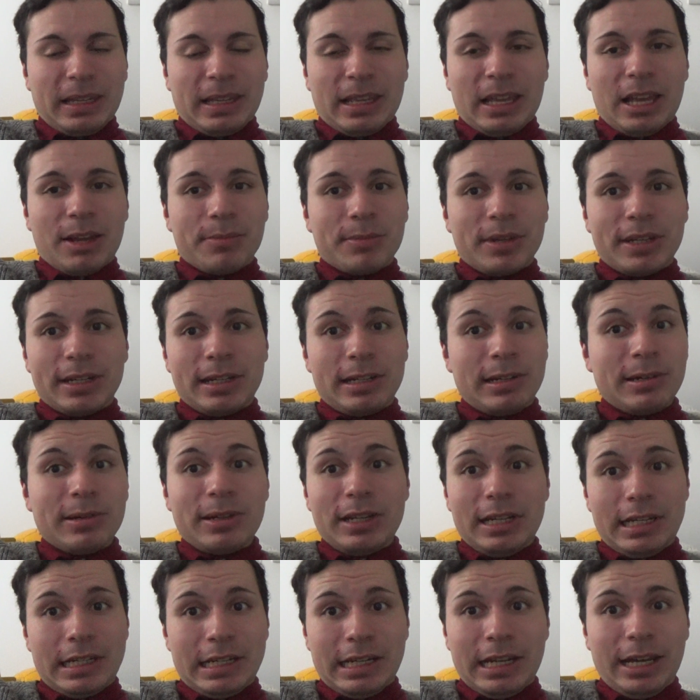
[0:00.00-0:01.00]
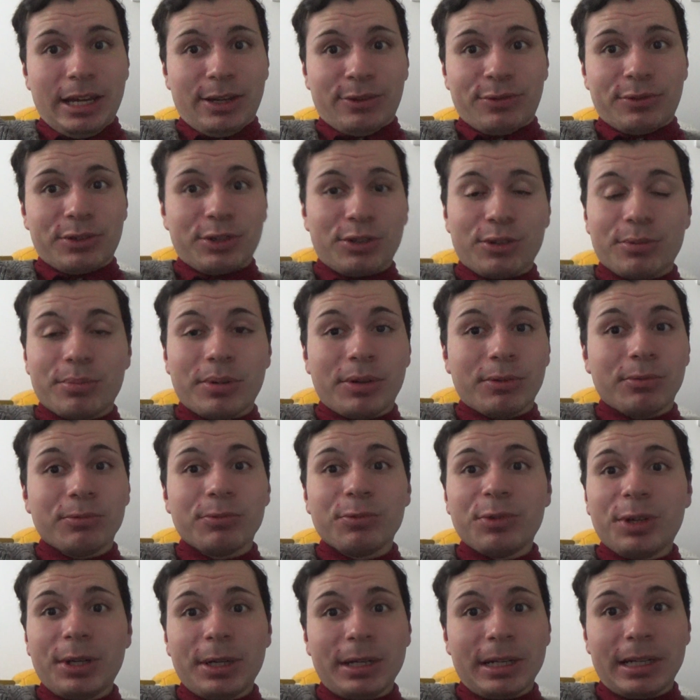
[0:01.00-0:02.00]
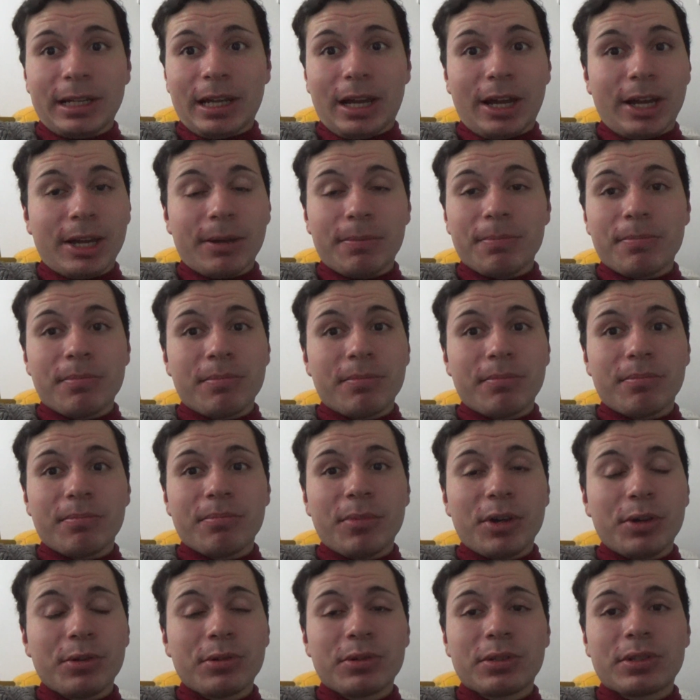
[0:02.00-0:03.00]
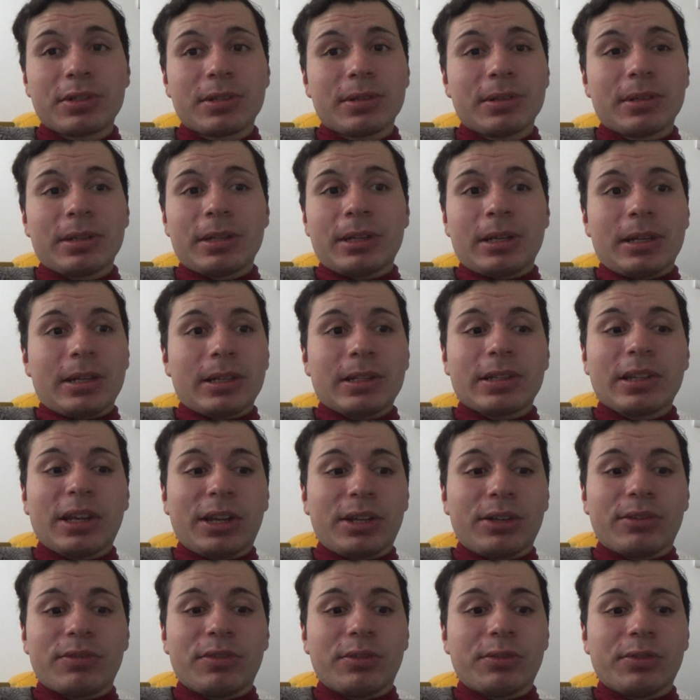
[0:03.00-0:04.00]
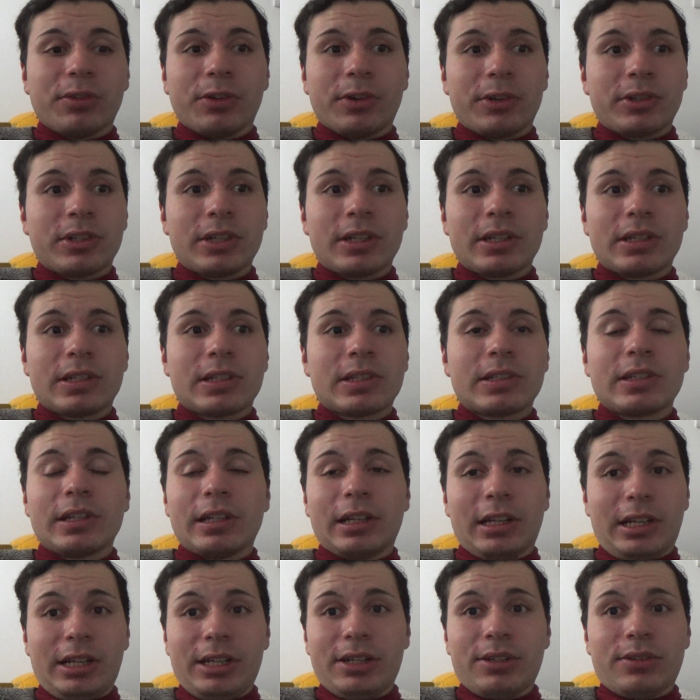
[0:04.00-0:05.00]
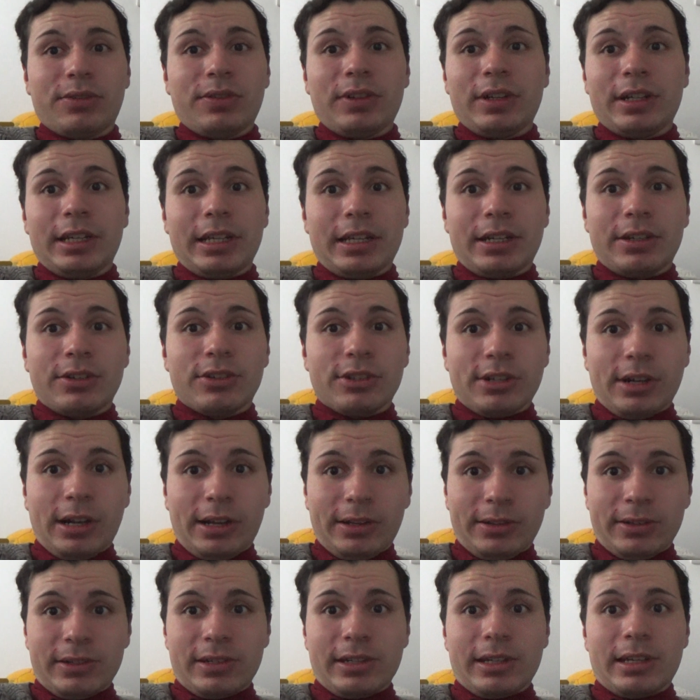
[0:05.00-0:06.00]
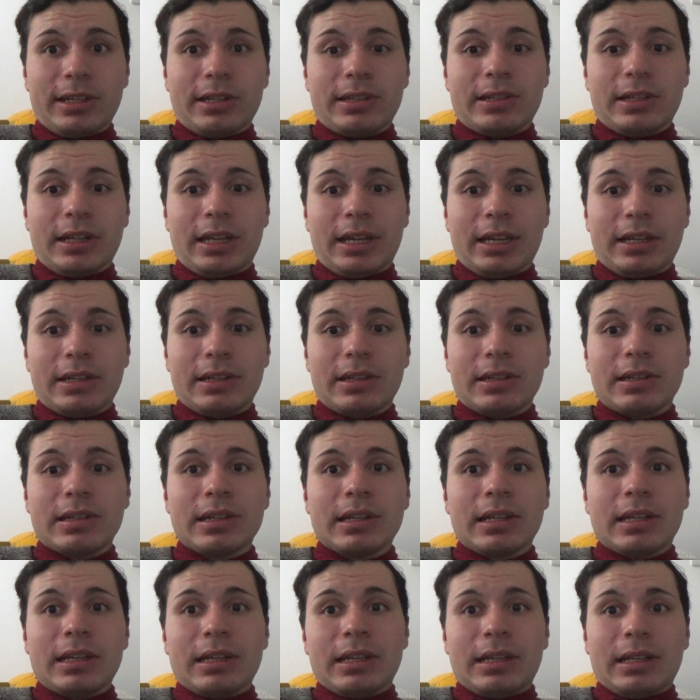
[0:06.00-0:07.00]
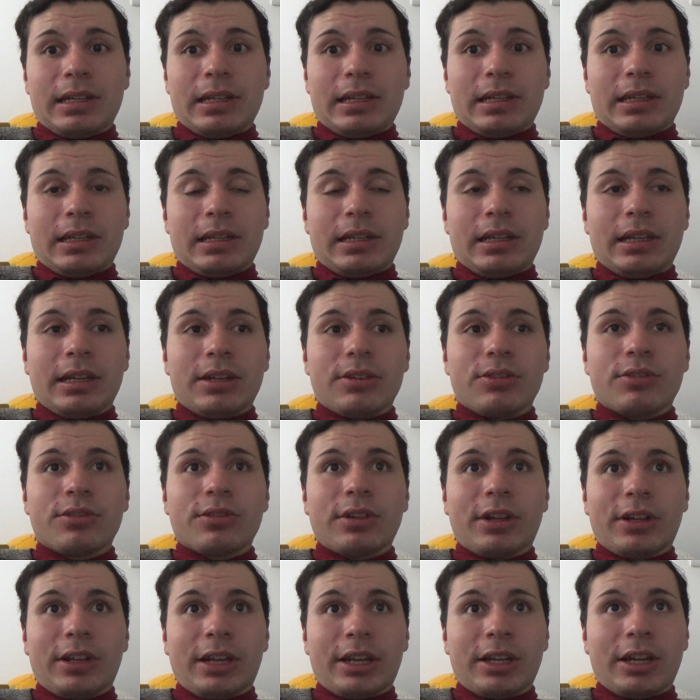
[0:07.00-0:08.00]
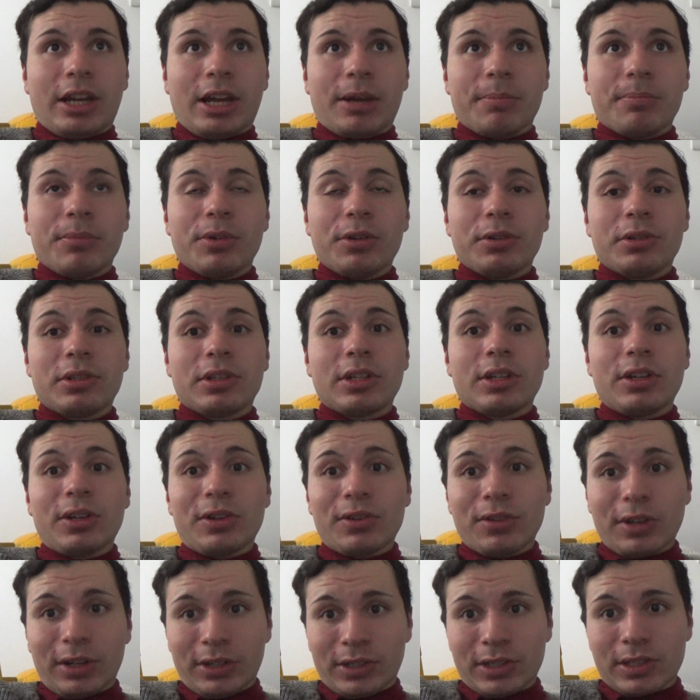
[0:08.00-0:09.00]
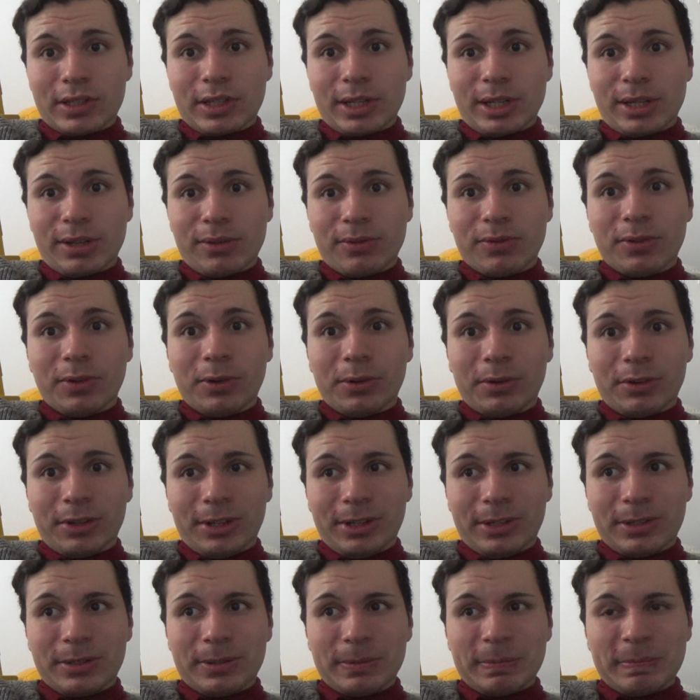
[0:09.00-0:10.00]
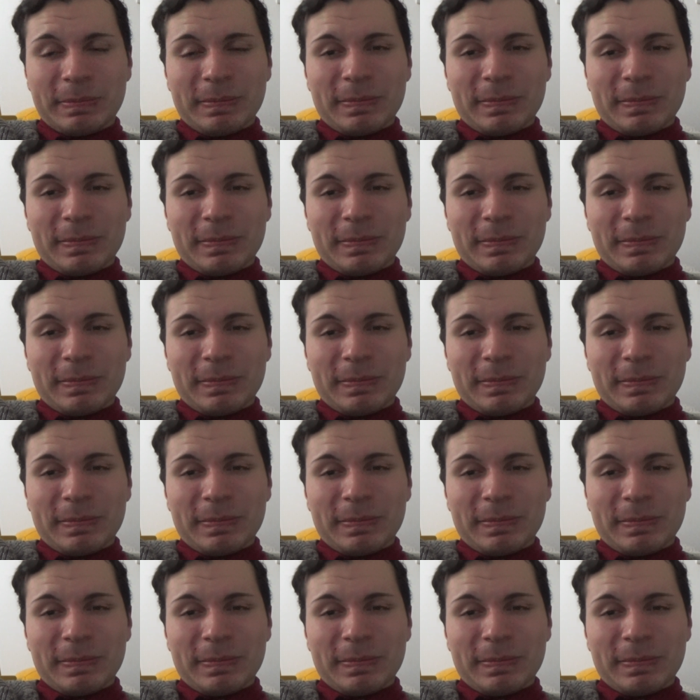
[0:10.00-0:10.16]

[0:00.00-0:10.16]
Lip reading: I mean, you didn't have to, but really, I am most thankful for it. It's delightfully enchanted, and I'm most entrusting for it.